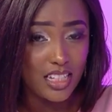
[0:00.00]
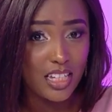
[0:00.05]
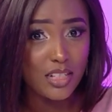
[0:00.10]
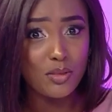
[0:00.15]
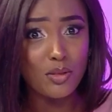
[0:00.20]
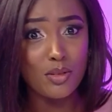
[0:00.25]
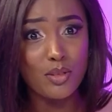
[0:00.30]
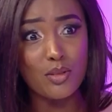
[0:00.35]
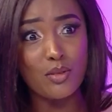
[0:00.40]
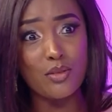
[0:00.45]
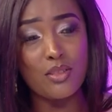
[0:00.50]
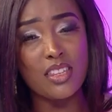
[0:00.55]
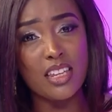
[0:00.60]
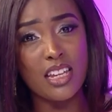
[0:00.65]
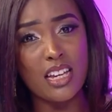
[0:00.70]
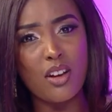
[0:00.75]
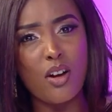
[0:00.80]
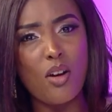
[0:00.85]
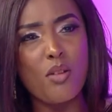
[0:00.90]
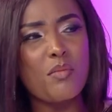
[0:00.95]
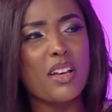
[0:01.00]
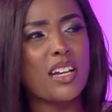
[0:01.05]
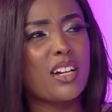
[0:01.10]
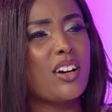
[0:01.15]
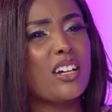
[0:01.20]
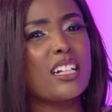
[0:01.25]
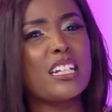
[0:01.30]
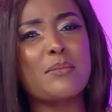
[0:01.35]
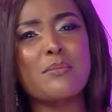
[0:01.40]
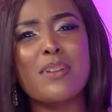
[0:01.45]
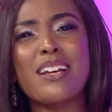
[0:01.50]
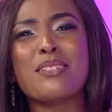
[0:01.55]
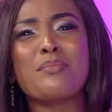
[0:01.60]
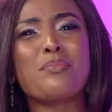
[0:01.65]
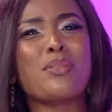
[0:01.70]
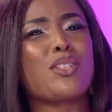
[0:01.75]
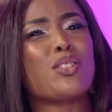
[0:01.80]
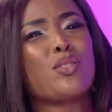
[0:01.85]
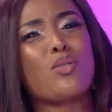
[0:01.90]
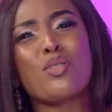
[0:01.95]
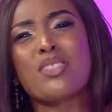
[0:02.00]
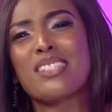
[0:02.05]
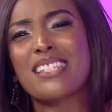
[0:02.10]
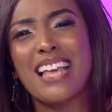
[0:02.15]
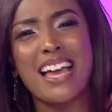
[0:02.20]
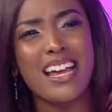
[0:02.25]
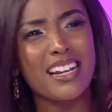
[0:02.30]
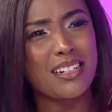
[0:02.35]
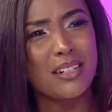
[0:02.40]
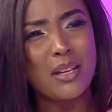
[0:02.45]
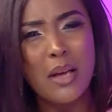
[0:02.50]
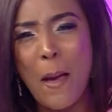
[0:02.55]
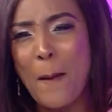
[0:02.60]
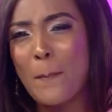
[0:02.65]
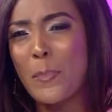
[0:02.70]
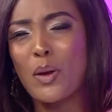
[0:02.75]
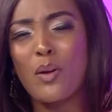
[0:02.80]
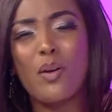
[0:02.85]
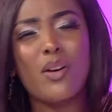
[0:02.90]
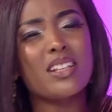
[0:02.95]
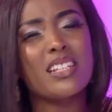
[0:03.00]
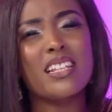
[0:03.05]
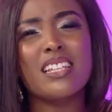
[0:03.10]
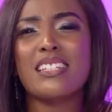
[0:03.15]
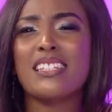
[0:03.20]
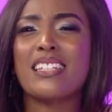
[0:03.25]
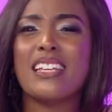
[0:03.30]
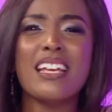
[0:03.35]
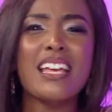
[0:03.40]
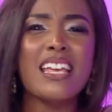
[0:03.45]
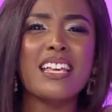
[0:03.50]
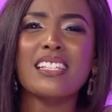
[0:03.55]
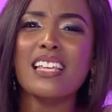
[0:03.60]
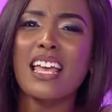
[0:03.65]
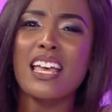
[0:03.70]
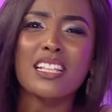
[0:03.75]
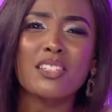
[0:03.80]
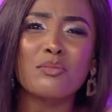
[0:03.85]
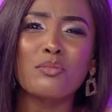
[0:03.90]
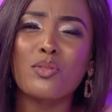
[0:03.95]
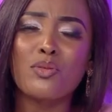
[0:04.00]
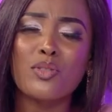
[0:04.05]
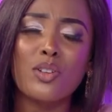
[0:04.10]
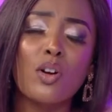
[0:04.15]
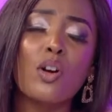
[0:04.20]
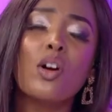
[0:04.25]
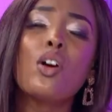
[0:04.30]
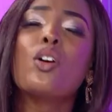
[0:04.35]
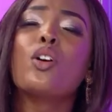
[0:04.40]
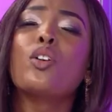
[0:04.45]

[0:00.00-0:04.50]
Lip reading: Just because you think, oh my God, he must be so sad because he's seeing his ex moving.